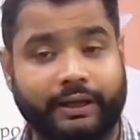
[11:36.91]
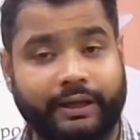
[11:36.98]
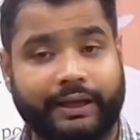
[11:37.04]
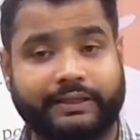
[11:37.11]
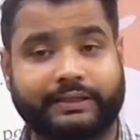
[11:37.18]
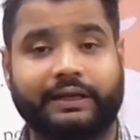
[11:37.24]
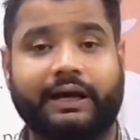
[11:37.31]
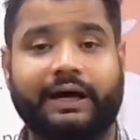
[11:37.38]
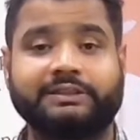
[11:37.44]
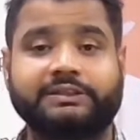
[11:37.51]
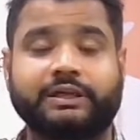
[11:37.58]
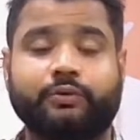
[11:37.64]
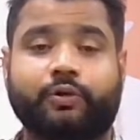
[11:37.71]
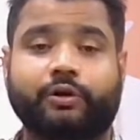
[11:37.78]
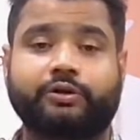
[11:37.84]
And the last
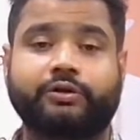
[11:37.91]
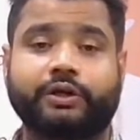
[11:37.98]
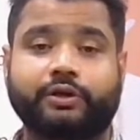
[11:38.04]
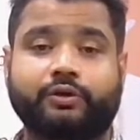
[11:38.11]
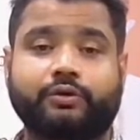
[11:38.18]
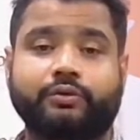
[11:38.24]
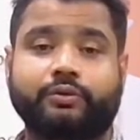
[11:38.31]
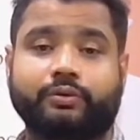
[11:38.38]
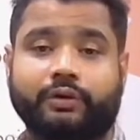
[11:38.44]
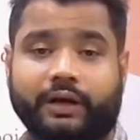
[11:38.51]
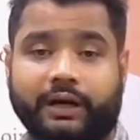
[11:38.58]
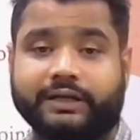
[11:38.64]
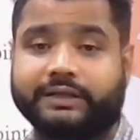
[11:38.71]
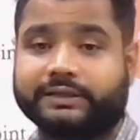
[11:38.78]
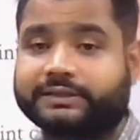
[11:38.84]
thing what you need to
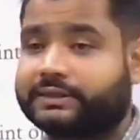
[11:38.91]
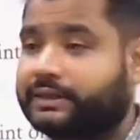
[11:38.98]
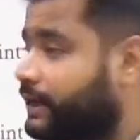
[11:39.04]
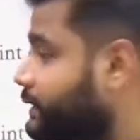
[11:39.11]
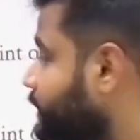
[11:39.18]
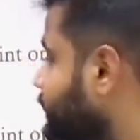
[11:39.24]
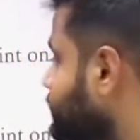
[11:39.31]
understand is